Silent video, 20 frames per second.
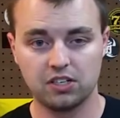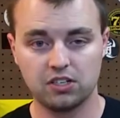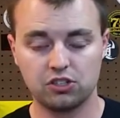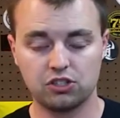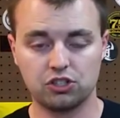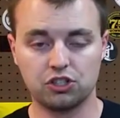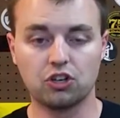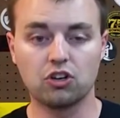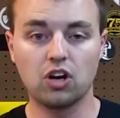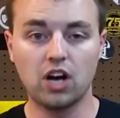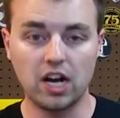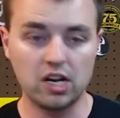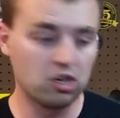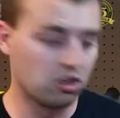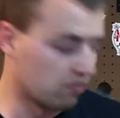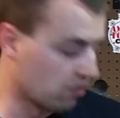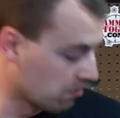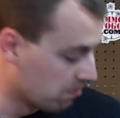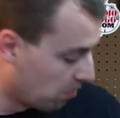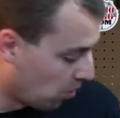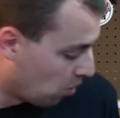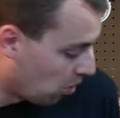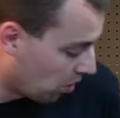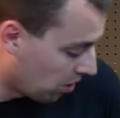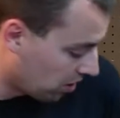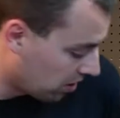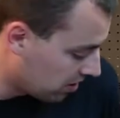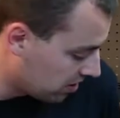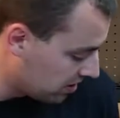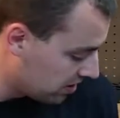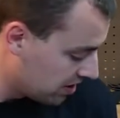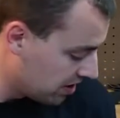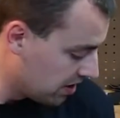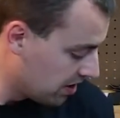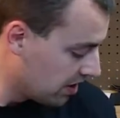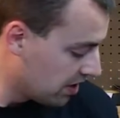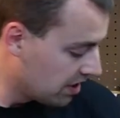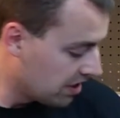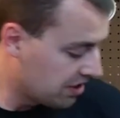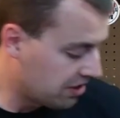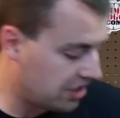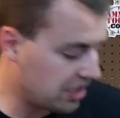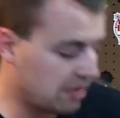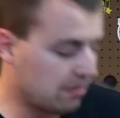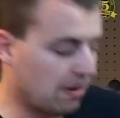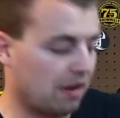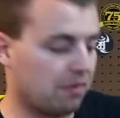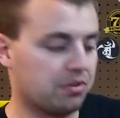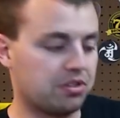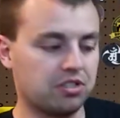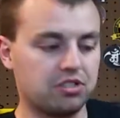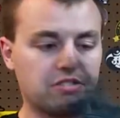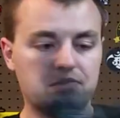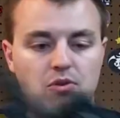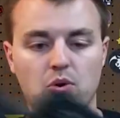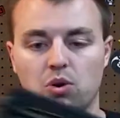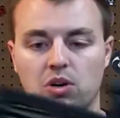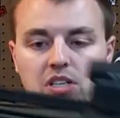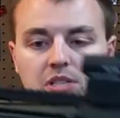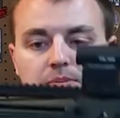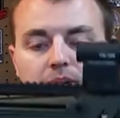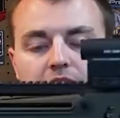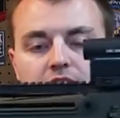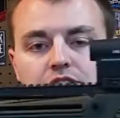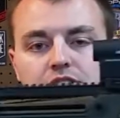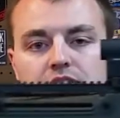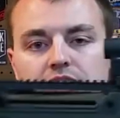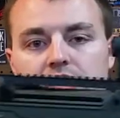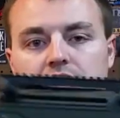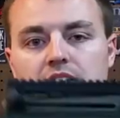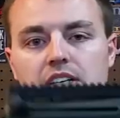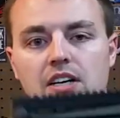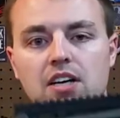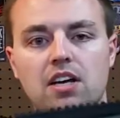So your height over bore, think about it with the Tavor especially,